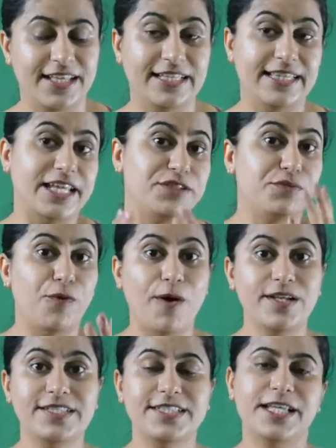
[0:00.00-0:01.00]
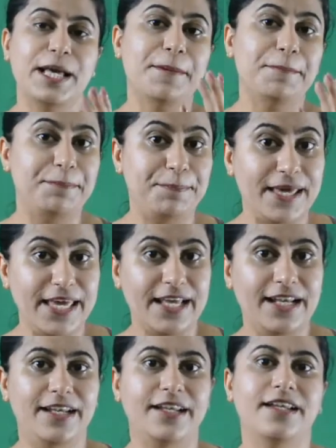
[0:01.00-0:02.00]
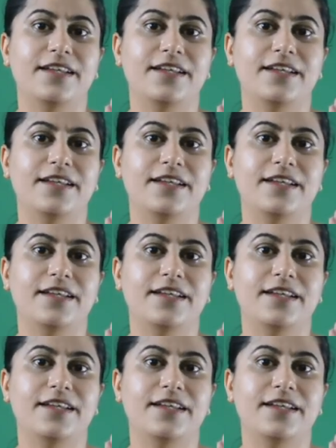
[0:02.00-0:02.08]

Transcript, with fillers: that was pale,